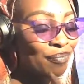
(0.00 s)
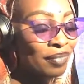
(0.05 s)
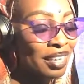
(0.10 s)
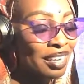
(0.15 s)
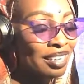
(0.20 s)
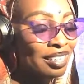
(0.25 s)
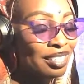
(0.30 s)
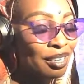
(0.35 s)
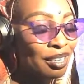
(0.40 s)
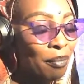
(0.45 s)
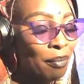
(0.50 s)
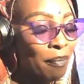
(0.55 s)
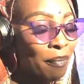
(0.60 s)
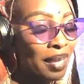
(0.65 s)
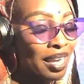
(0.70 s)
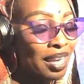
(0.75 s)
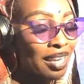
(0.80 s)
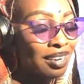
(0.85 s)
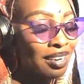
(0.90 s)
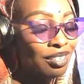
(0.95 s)
to
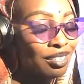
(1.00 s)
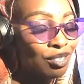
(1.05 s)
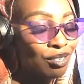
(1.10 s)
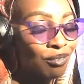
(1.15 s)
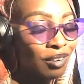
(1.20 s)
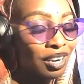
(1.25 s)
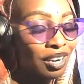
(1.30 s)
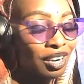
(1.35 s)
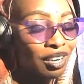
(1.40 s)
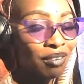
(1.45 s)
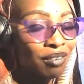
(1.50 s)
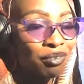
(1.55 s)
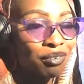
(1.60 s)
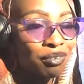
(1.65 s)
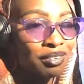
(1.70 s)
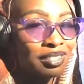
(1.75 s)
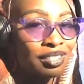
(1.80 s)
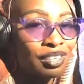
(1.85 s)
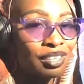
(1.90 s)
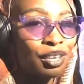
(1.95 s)
banish whatever
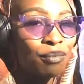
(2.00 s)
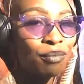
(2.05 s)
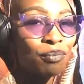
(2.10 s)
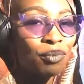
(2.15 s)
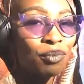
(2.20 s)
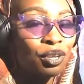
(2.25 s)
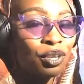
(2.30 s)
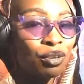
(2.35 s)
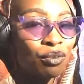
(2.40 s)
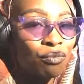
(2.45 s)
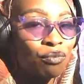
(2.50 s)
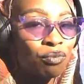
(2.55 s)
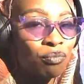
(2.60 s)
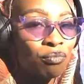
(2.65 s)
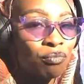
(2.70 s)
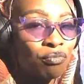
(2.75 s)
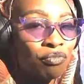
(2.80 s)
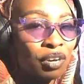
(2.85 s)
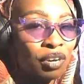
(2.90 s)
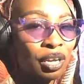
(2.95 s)
is keeping you from
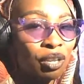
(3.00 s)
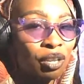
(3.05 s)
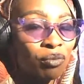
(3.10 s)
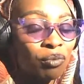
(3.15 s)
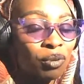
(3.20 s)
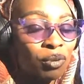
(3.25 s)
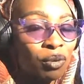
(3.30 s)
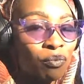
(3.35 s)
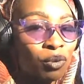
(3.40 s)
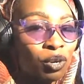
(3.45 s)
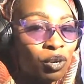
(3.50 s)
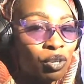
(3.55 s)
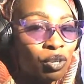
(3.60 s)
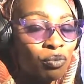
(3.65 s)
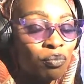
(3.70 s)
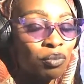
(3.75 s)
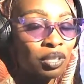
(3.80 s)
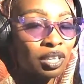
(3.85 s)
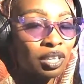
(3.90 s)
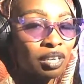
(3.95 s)
following what you
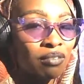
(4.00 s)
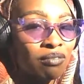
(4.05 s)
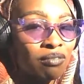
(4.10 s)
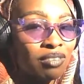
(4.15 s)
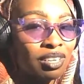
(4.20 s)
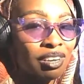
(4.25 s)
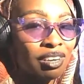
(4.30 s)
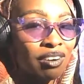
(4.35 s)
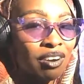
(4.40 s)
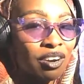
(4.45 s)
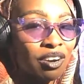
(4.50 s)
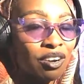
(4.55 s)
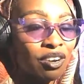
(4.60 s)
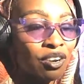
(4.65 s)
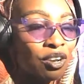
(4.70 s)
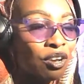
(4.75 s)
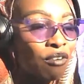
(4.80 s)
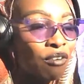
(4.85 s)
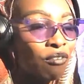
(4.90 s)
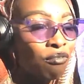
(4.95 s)
believe in your heart,
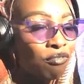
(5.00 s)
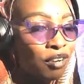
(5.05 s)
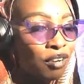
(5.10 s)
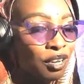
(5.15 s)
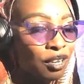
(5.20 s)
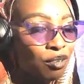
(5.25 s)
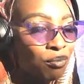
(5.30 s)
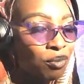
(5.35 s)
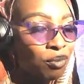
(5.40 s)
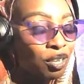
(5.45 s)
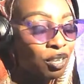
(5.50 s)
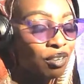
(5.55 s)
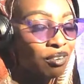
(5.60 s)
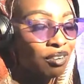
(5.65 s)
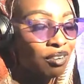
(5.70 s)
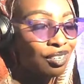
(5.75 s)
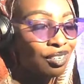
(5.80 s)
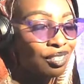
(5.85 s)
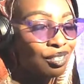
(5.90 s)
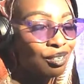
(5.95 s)
following your
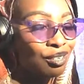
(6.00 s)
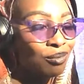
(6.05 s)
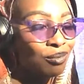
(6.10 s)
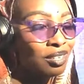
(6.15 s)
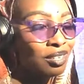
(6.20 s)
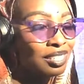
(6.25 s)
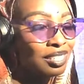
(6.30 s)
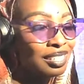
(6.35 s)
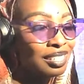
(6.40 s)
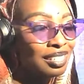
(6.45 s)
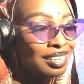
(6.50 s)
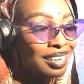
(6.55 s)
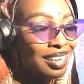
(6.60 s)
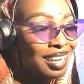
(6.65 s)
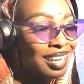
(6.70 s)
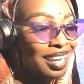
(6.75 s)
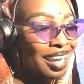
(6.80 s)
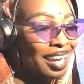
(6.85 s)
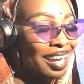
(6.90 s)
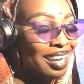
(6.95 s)
intuition,
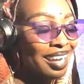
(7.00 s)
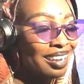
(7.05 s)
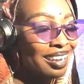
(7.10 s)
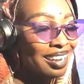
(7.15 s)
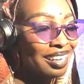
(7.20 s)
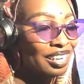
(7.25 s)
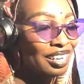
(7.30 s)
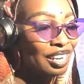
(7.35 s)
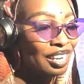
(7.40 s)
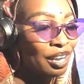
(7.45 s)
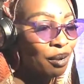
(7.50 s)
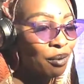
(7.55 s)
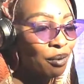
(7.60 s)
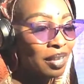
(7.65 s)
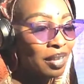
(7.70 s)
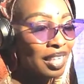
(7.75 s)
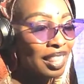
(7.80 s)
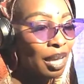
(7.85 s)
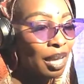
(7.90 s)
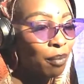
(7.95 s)
and
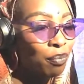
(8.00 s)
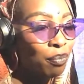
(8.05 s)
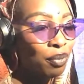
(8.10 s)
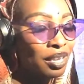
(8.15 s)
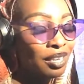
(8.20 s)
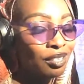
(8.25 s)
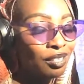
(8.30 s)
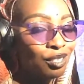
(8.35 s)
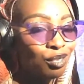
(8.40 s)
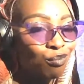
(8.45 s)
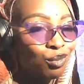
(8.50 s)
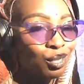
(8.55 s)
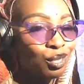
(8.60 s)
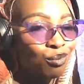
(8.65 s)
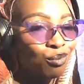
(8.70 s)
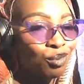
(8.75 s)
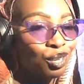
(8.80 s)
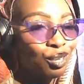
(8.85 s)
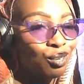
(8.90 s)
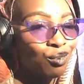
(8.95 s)
allowing that peace
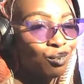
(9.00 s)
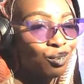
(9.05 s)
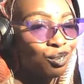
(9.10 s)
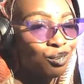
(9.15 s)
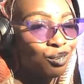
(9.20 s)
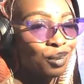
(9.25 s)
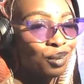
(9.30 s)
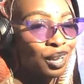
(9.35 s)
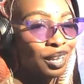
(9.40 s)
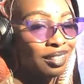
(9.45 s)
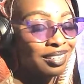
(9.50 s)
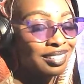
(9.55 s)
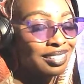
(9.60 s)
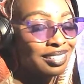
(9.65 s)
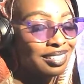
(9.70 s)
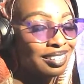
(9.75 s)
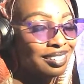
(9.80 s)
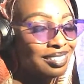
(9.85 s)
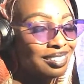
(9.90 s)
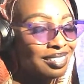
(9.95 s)
between your
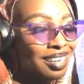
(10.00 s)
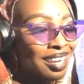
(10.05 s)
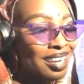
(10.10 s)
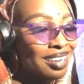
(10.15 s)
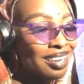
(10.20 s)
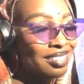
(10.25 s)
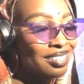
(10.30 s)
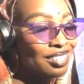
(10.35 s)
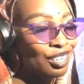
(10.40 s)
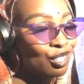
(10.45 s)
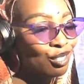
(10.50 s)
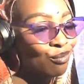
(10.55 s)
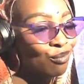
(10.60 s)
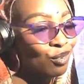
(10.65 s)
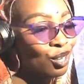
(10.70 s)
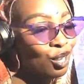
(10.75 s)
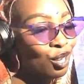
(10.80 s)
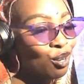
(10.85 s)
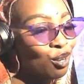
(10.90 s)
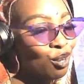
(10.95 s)
dualities. Because as we
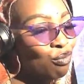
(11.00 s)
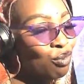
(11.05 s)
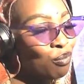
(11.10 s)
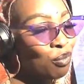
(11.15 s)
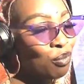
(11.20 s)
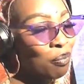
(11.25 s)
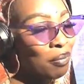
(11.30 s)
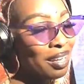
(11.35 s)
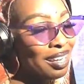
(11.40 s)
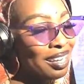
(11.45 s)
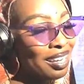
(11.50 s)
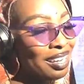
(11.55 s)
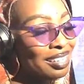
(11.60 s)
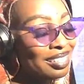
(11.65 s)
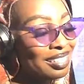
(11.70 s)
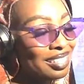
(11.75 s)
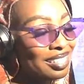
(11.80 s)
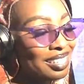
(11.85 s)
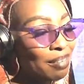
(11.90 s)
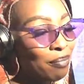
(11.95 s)
go from the
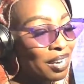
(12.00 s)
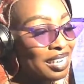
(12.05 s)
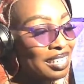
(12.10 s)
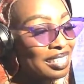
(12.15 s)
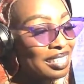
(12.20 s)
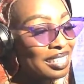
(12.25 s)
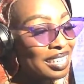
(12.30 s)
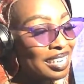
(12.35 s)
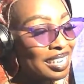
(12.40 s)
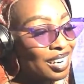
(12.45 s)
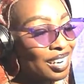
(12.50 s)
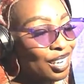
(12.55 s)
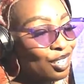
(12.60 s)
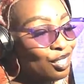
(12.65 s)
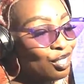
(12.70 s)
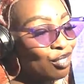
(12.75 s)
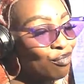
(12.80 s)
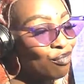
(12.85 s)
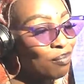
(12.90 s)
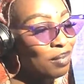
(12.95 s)
Piscean age
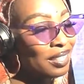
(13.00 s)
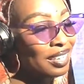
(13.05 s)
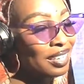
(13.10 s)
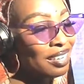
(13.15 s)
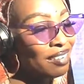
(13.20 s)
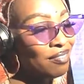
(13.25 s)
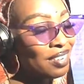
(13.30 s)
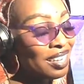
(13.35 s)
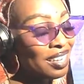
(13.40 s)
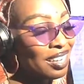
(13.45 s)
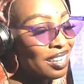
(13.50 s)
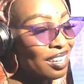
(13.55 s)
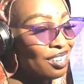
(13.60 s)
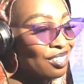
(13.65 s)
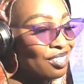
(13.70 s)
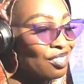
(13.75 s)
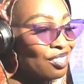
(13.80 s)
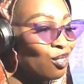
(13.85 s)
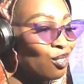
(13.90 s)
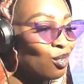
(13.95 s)
of belief
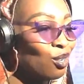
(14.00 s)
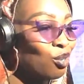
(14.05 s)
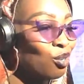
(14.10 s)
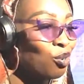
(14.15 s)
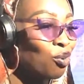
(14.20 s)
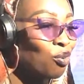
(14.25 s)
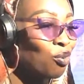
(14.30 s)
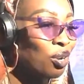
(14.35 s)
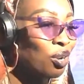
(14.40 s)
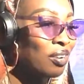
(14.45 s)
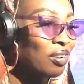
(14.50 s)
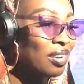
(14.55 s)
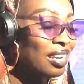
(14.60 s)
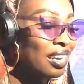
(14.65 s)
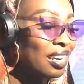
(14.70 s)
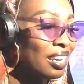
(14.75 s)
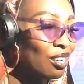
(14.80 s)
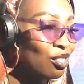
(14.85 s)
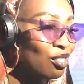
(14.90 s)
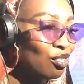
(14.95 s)
into the Aquarian
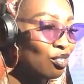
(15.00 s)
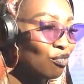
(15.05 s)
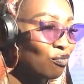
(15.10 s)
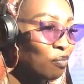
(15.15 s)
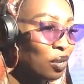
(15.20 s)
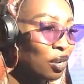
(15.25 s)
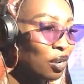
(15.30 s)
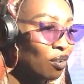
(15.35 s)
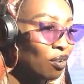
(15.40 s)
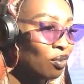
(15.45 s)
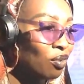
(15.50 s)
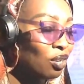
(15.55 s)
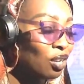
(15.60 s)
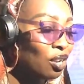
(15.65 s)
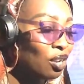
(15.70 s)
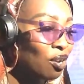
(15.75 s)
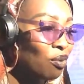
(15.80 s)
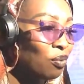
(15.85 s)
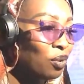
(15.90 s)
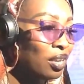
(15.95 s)
age of
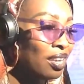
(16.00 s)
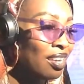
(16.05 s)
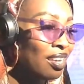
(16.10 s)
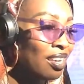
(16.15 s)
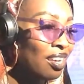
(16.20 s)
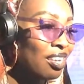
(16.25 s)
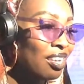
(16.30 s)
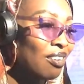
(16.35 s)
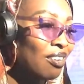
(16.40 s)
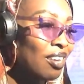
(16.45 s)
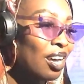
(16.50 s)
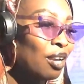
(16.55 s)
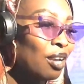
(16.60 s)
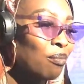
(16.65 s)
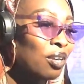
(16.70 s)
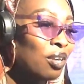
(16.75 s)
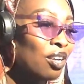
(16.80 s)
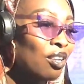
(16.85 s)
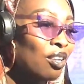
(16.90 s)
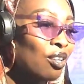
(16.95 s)
knowing, you got to
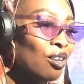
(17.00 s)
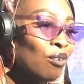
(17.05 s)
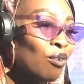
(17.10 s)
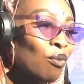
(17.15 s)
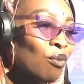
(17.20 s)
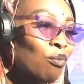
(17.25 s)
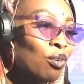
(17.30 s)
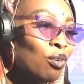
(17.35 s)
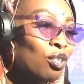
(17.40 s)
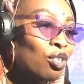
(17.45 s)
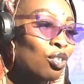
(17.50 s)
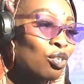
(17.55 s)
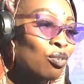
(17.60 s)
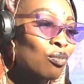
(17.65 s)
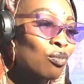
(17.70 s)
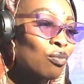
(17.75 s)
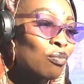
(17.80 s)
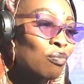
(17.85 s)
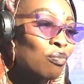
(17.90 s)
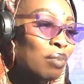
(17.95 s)
be clear on what
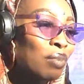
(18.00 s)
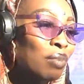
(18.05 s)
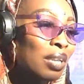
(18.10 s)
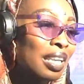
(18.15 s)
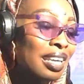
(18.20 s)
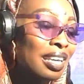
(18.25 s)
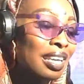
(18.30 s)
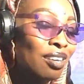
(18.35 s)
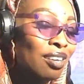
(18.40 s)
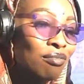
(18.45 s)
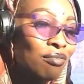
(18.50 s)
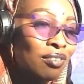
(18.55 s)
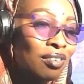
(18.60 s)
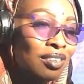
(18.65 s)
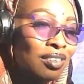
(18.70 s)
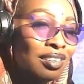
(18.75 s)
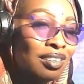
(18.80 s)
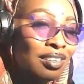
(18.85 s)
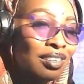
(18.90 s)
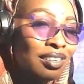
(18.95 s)
you believe
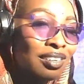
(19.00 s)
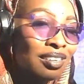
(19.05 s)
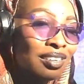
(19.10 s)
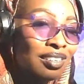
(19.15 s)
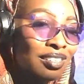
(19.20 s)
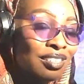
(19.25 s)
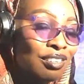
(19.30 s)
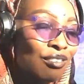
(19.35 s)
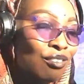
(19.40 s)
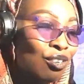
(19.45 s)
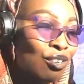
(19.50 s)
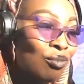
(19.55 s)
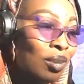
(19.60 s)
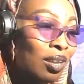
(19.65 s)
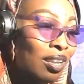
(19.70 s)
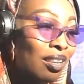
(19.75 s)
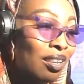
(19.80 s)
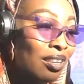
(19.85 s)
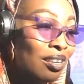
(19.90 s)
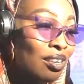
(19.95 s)
so you
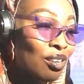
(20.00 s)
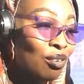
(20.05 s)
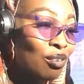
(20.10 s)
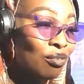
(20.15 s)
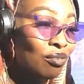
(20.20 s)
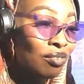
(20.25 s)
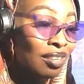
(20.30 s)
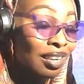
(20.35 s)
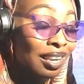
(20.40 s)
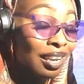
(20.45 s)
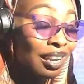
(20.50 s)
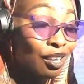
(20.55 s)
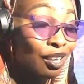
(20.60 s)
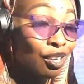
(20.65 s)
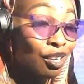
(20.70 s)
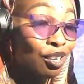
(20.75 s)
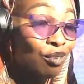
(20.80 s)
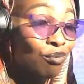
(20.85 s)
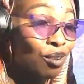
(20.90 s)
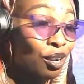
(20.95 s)
can live like
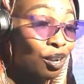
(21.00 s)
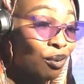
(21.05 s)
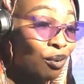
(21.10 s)
you know.